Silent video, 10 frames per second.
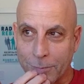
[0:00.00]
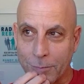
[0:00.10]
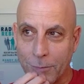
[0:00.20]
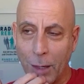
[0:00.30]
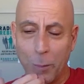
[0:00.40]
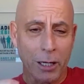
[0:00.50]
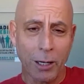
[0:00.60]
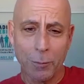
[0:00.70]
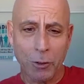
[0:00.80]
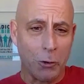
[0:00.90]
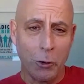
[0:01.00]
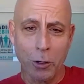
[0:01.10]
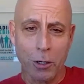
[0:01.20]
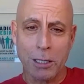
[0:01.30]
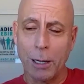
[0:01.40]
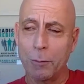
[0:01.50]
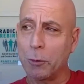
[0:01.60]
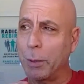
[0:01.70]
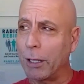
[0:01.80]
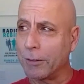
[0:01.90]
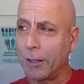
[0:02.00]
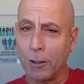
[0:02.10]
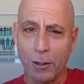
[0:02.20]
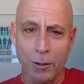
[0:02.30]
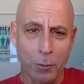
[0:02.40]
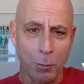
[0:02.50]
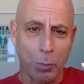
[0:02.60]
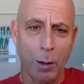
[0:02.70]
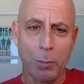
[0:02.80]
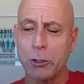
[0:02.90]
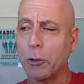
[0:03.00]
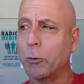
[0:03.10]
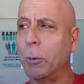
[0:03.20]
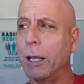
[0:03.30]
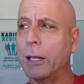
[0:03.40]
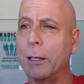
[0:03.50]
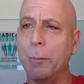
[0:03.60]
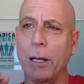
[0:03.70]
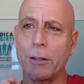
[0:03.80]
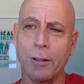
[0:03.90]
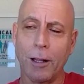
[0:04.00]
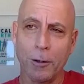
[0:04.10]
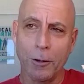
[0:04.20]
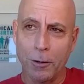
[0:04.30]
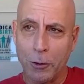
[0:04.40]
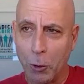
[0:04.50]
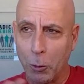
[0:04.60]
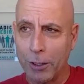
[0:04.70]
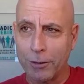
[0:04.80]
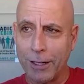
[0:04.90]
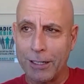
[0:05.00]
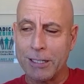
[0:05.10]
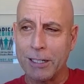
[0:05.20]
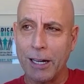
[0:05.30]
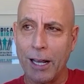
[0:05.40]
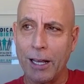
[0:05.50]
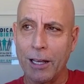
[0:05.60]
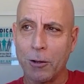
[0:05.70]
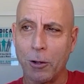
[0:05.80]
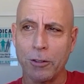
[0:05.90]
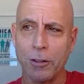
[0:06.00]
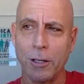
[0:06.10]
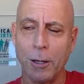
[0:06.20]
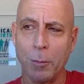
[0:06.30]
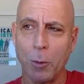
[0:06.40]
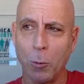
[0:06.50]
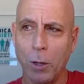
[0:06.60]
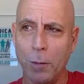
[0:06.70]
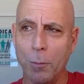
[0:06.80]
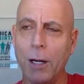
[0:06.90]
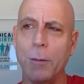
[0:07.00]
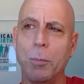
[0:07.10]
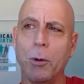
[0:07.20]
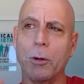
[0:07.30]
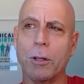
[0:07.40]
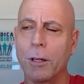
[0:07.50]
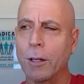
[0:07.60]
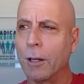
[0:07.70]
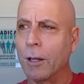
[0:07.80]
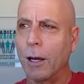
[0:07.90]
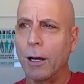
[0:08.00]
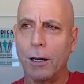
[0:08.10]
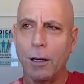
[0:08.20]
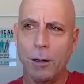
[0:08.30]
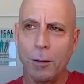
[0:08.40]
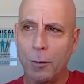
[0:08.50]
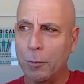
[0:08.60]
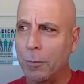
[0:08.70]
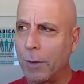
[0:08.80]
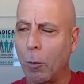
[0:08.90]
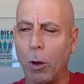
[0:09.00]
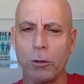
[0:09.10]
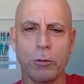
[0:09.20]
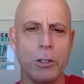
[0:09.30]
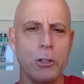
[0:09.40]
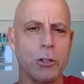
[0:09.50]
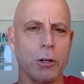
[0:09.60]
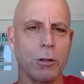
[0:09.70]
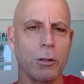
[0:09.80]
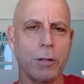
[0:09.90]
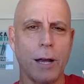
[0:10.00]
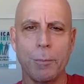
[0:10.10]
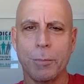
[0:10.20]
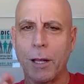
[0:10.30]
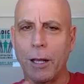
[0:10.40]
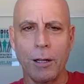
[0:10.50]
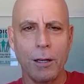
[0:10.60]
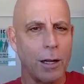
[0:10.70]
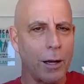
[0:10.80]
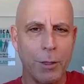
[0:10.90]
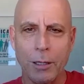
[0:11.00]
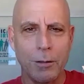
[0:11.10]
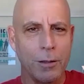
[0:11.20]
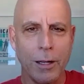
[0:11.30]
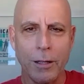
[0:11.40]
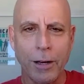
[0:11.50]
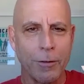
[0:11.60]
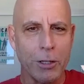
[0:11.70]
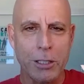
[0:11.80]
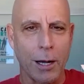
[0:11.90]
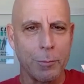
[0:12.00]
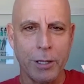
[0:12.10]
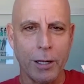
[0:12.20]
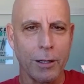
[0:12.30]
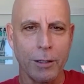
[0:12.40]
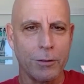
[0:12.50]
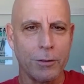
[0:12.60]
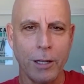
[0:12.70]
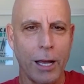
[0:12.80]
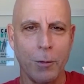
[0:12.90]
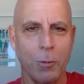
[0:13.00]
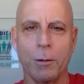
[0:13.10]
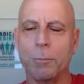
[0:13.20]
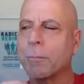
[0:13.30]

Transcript: It becomes a New York Times bestseller, Publishers Weekly bestseller, USA Today calls it the #1 money book. Wall Street Journal top 10. I mean, hits every top 10 list anywhere.